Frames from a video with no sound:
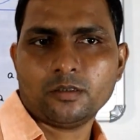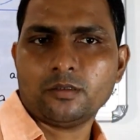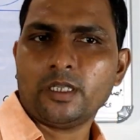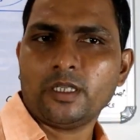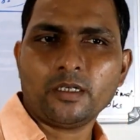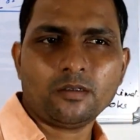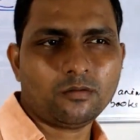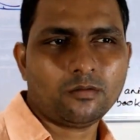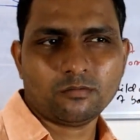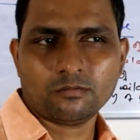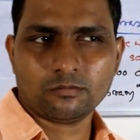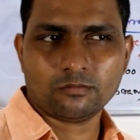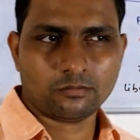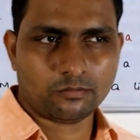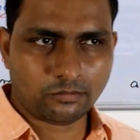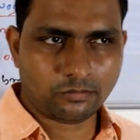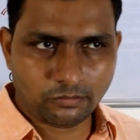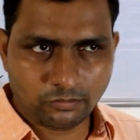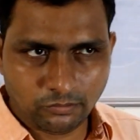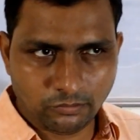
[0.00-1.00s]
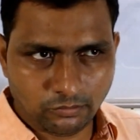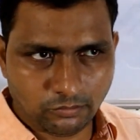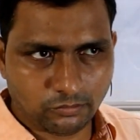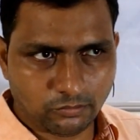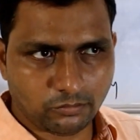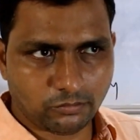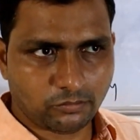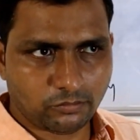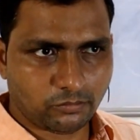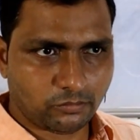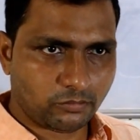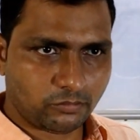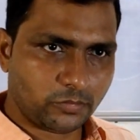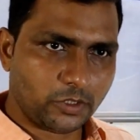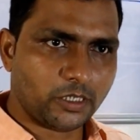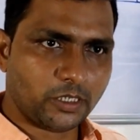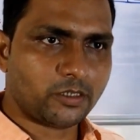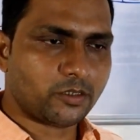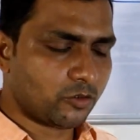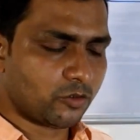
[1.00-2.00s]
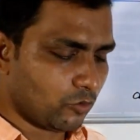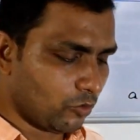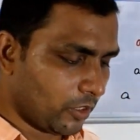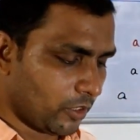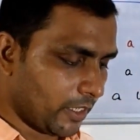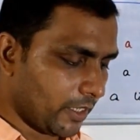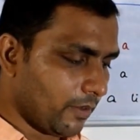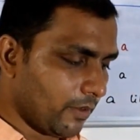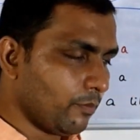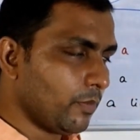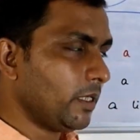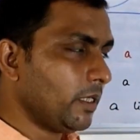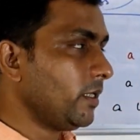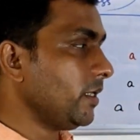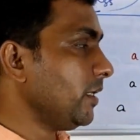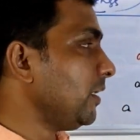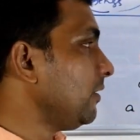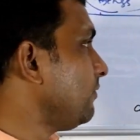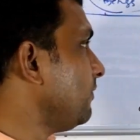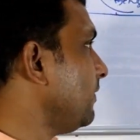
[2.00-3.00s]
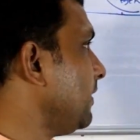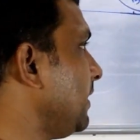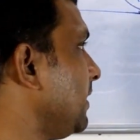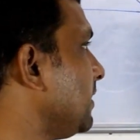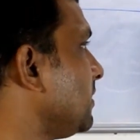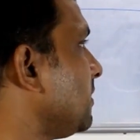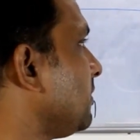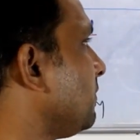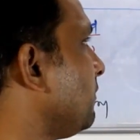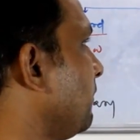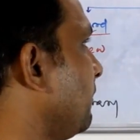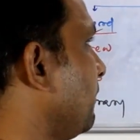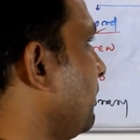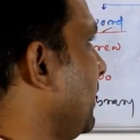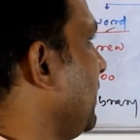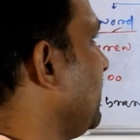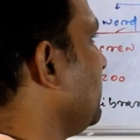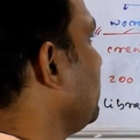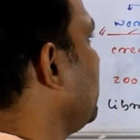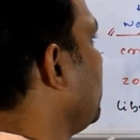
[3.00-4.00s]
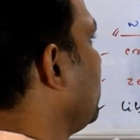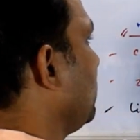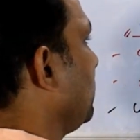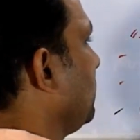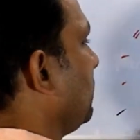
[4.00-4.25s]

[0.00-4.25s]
then it's okay, but if it is a phrase,